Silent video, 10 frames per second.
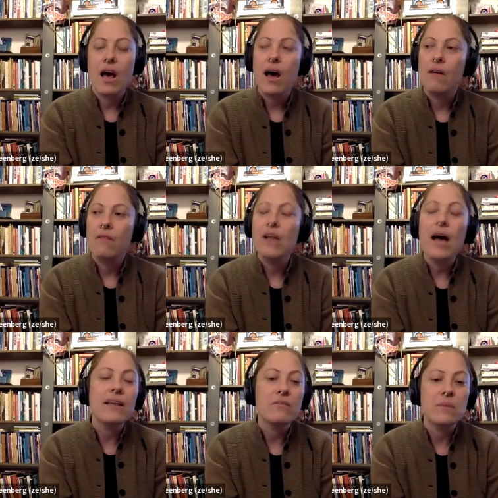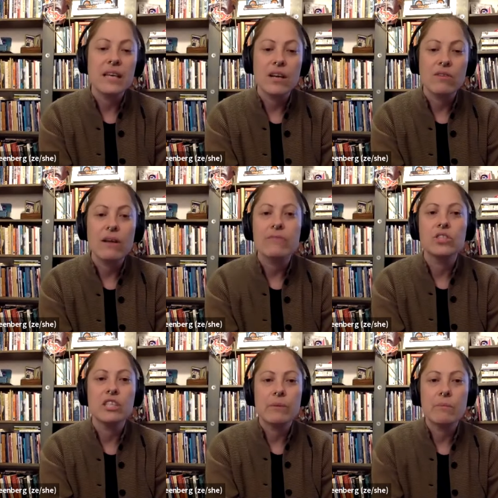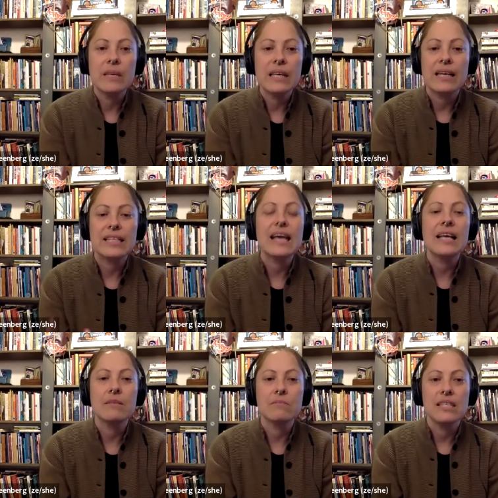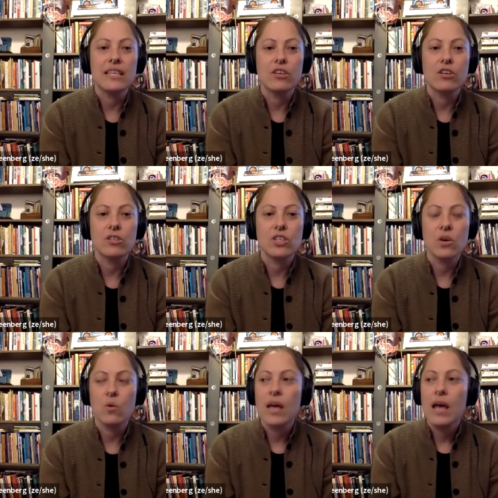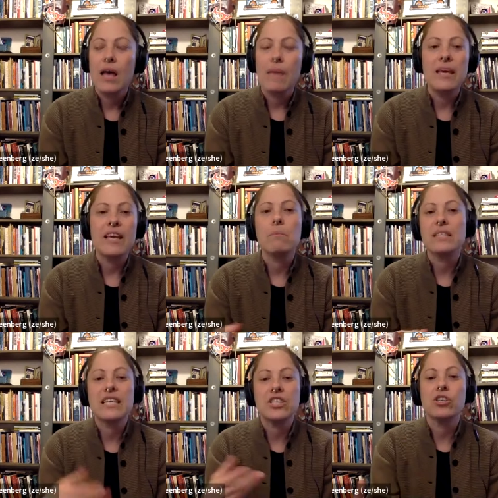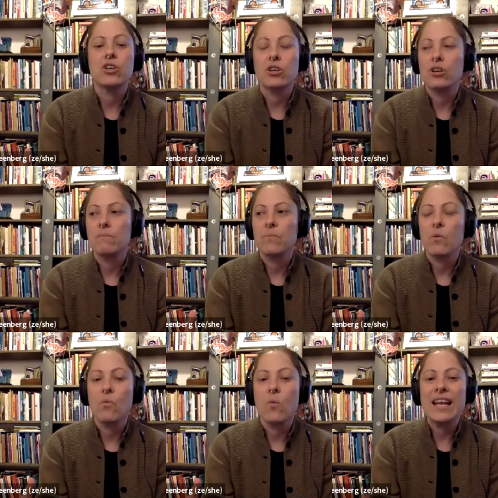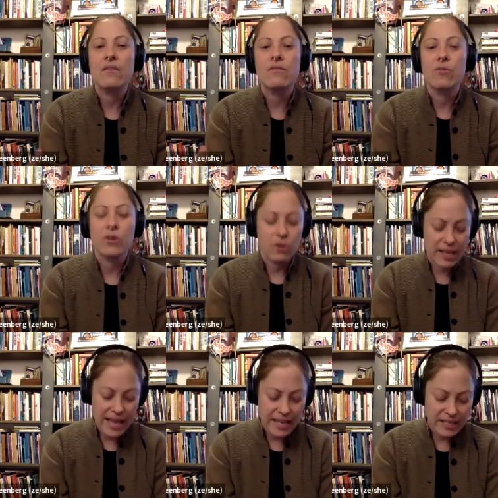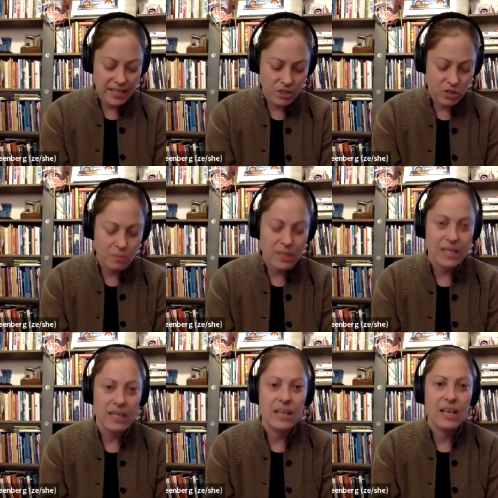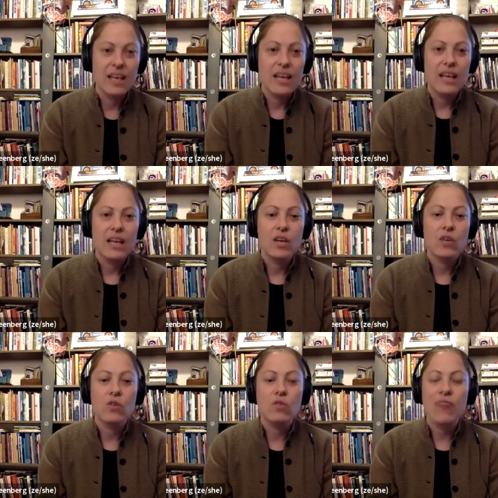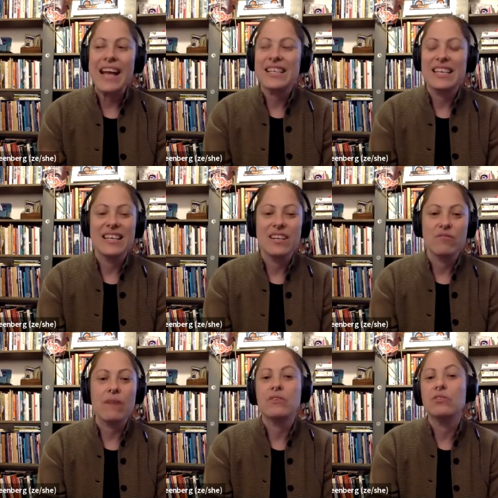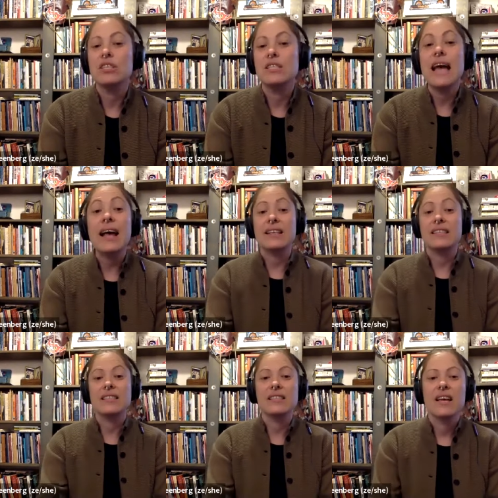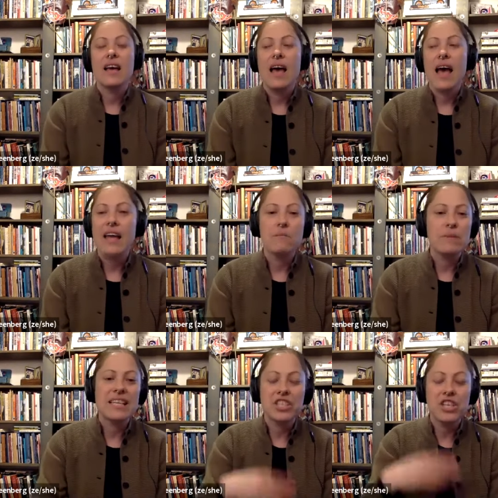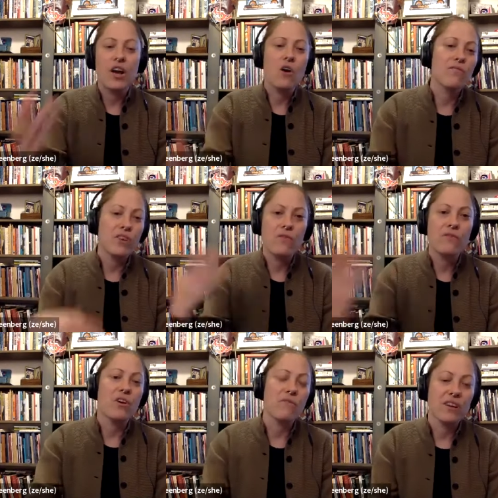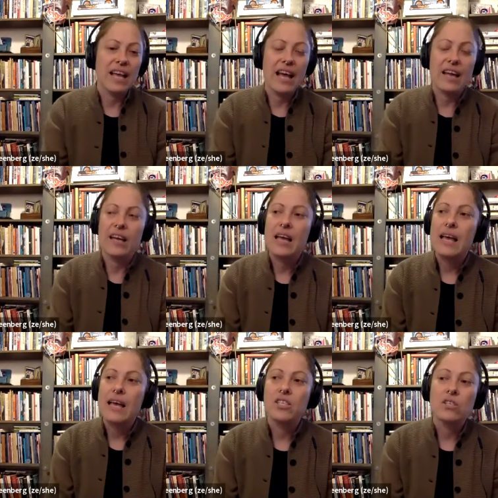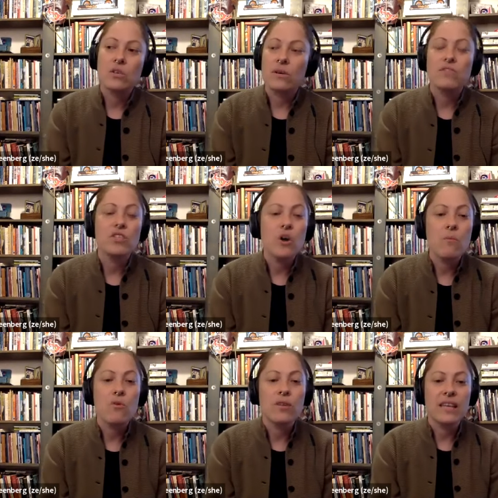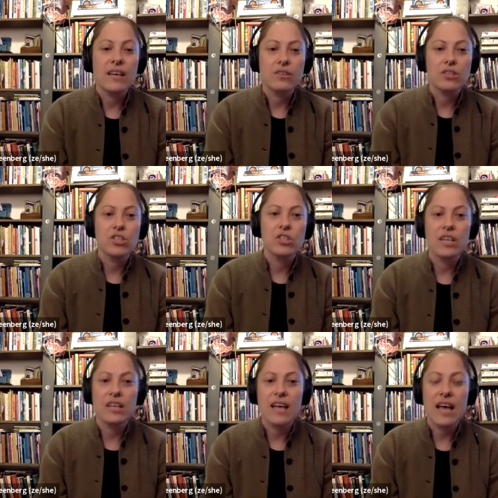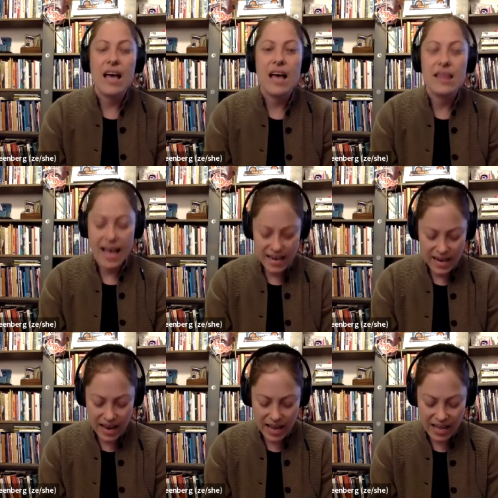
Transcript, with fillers: of not even being a refugee, but being an asylum seeker. So being a petitioner, waiting for your case to be granted refugee status and petitioning over and over and over again is sort of so poorly understood that